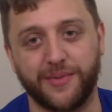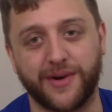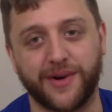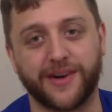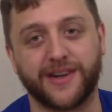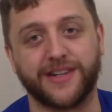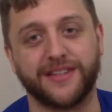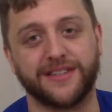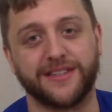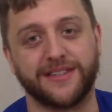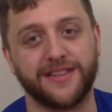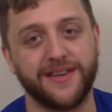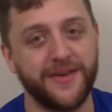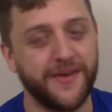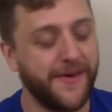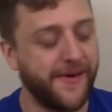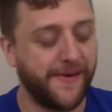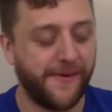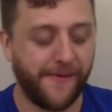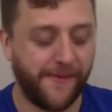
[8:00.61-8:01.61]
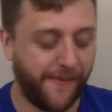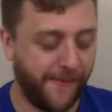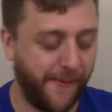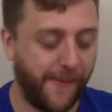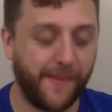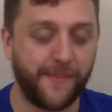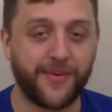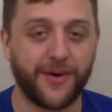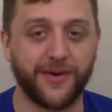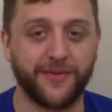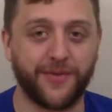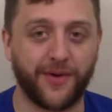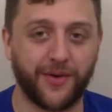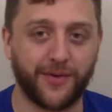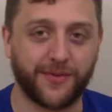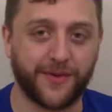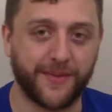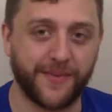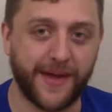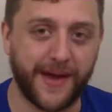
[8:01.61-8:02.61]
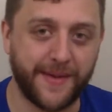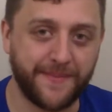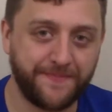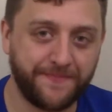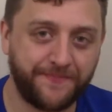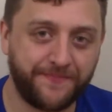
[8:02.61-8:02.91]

bar because I'm pretty full from that.